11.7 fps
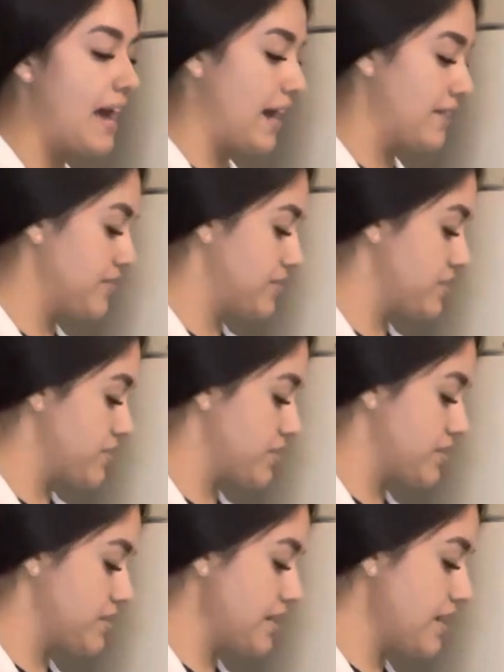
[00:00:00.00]

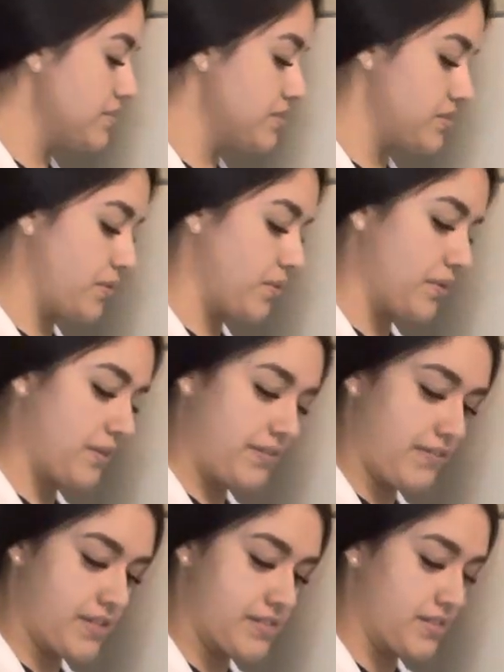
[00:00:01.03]
adventitious sounds or if
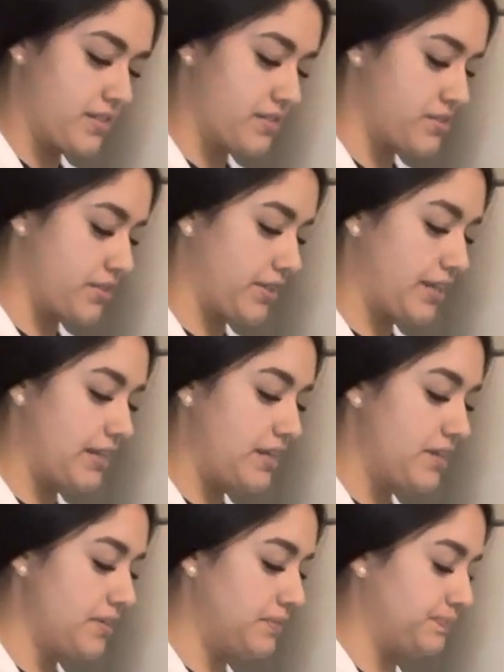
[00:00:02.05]
his lungs are clear.